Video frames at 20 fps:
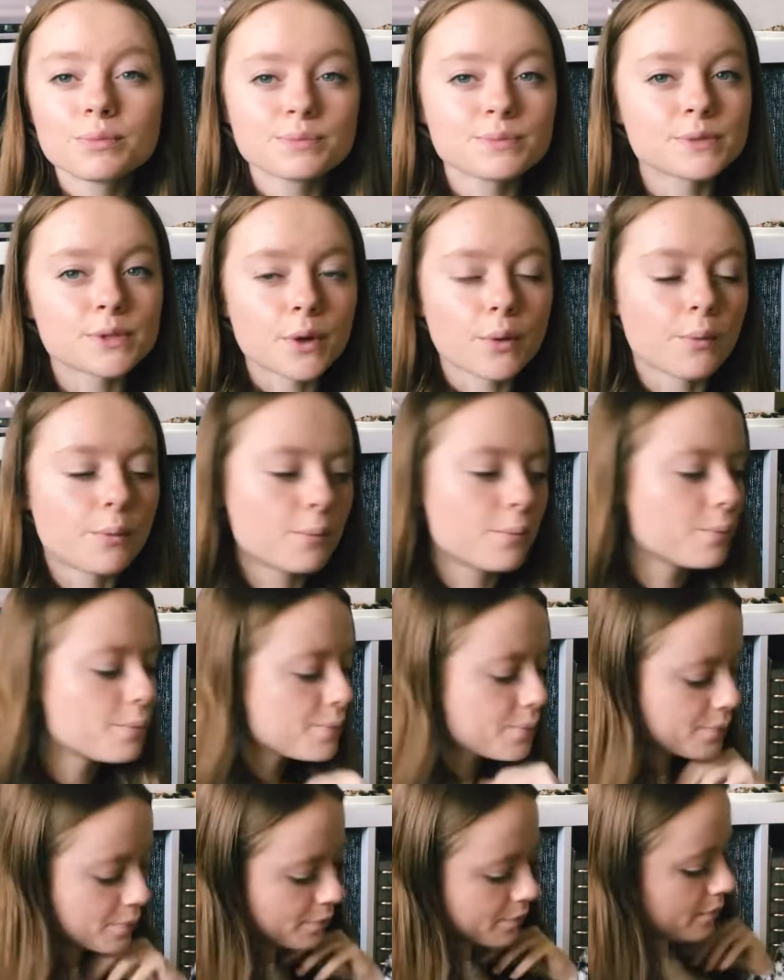So
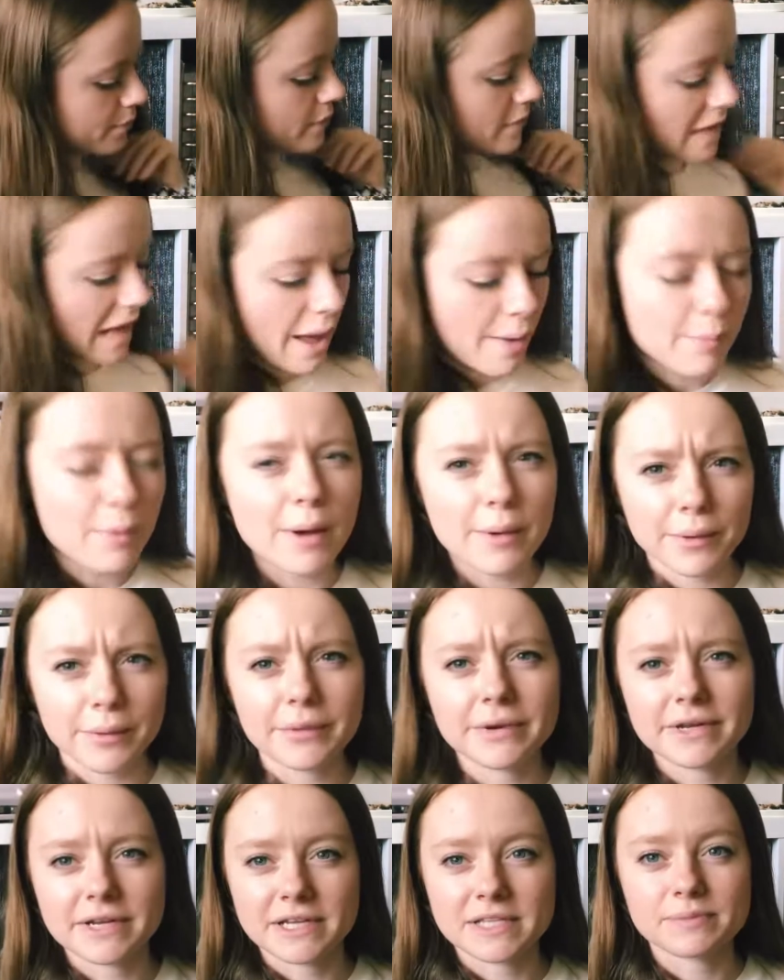I probably
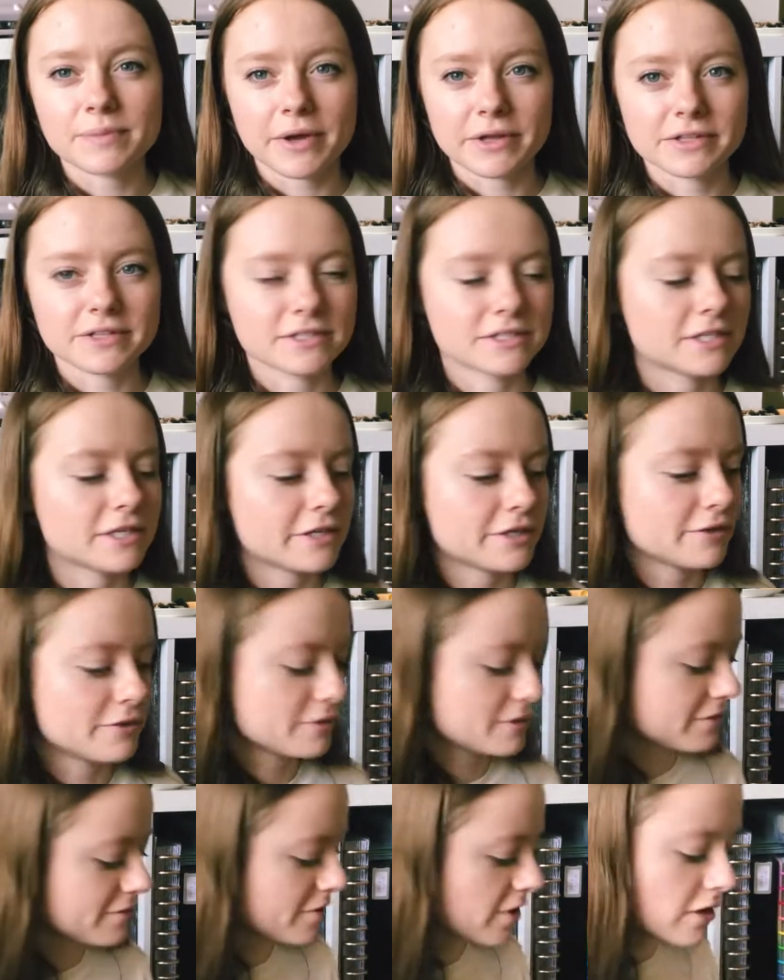wouldn't expect the sticky note
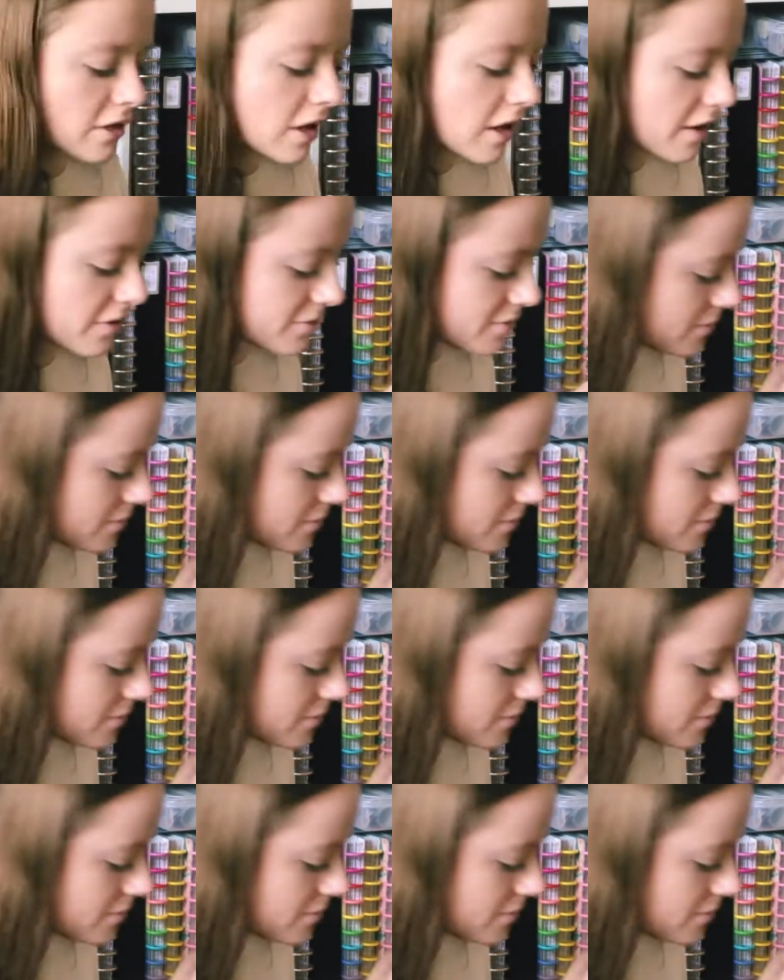to fall off